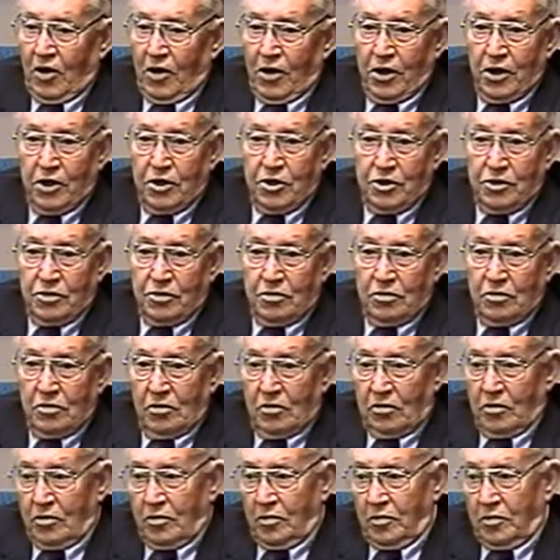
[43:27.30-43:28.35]
various
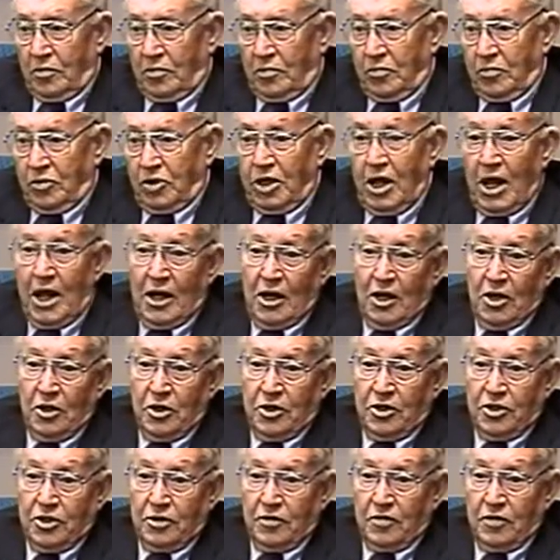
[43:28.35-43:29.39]

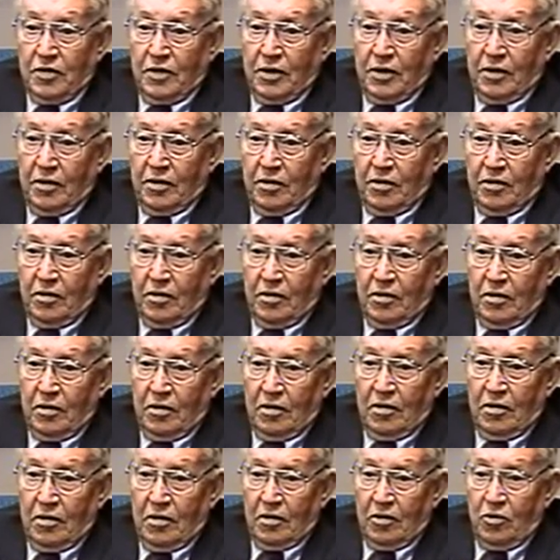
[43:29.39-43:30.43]
battalions of the
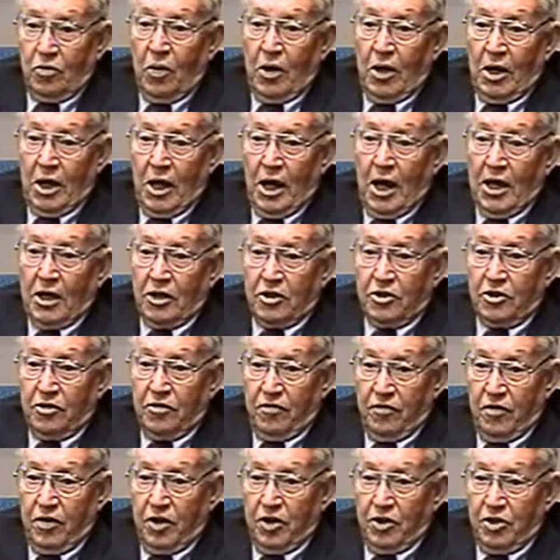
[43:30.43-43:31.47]

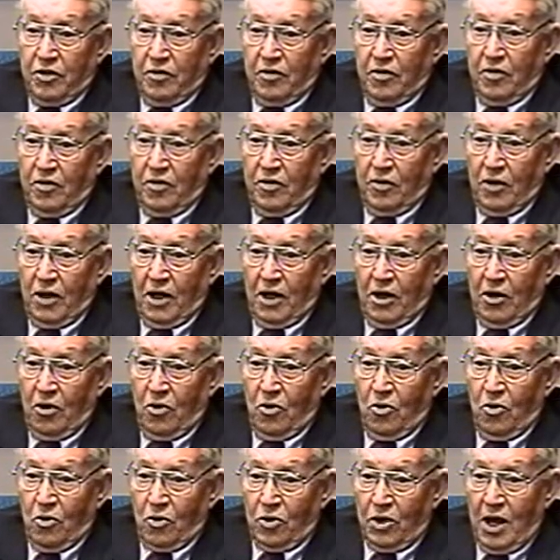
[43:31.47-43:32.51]
29th Division through
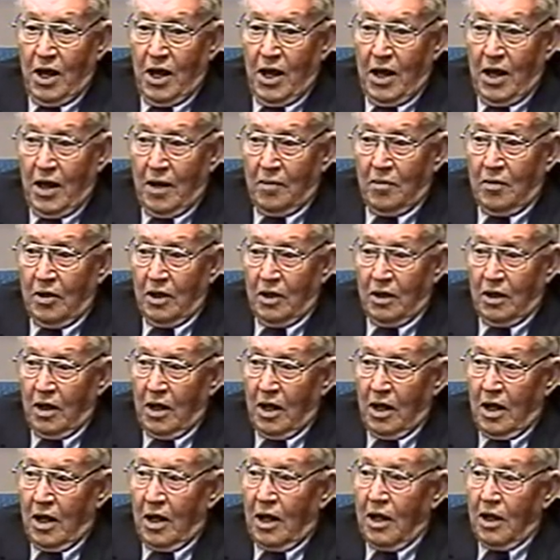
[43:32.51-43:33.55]
that whole time,
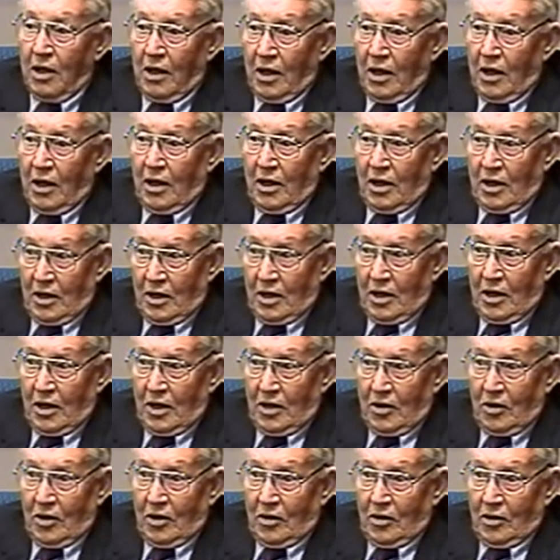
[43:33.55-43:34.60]
and
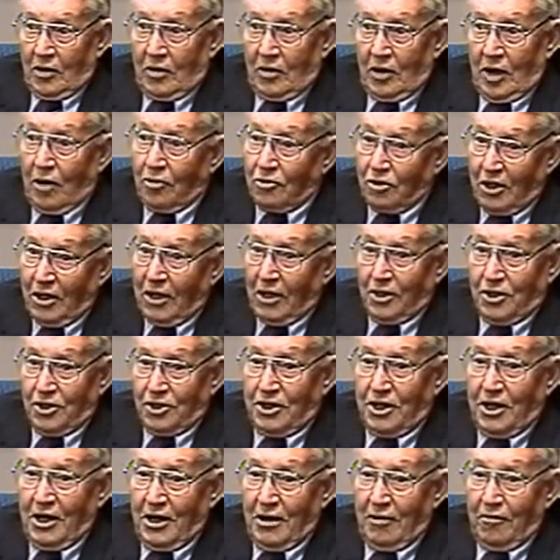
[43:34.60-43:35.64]
our
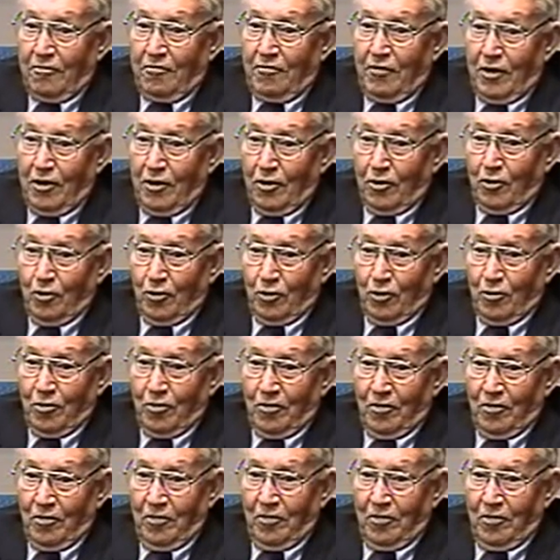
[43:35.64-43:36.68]
tents stayed
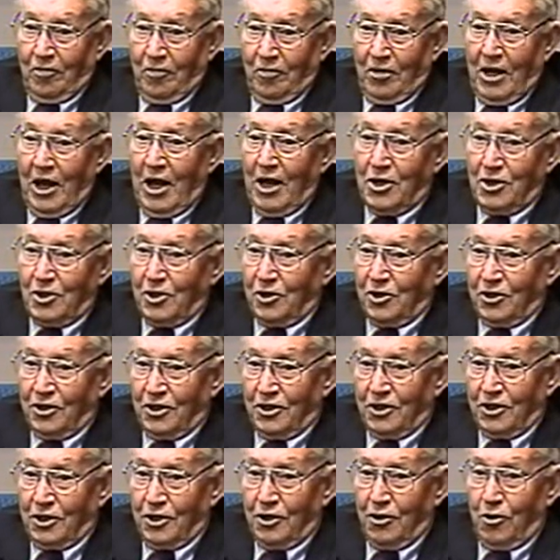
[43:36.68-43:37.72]
filled with
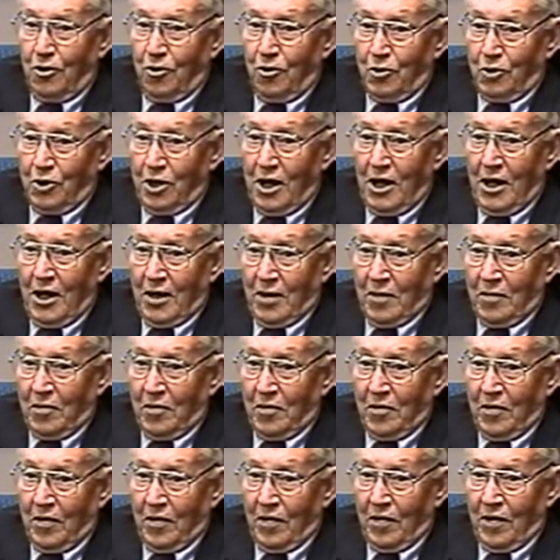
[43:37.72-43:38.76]
casualties the whole
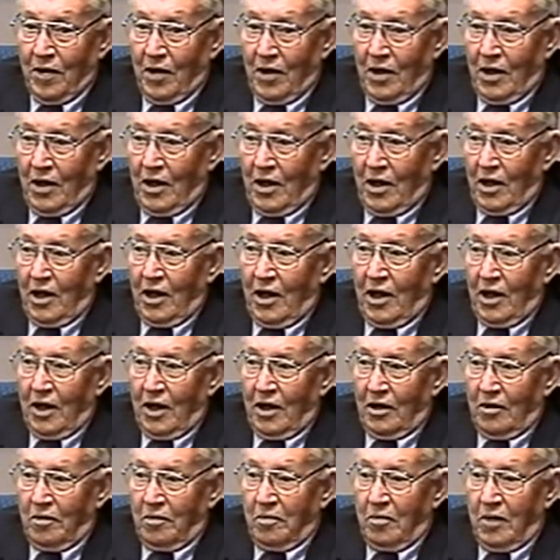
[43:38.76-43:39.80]
time,
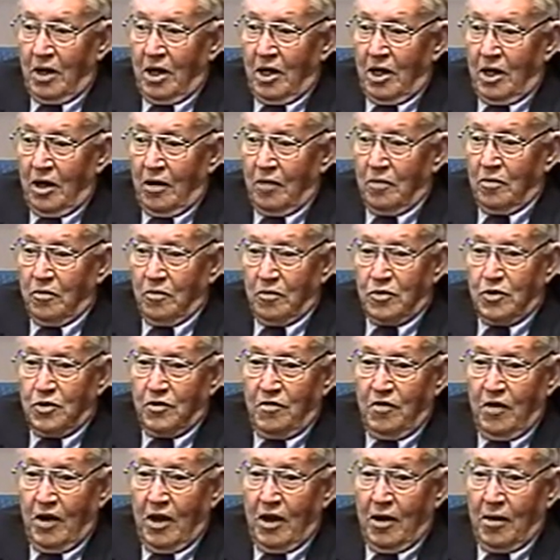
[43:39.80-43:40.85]
and many of
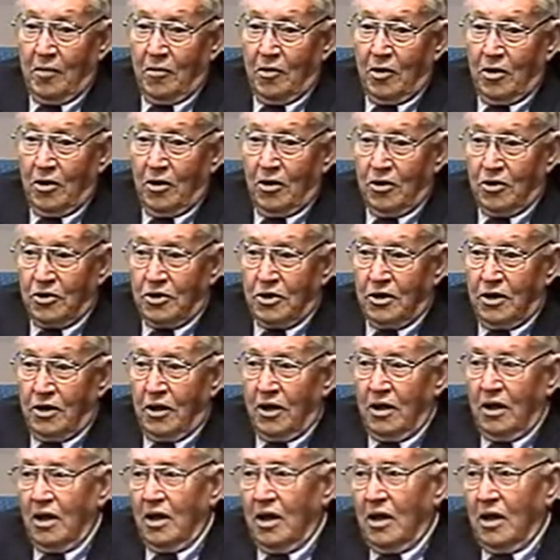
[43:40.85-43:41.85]
them severe because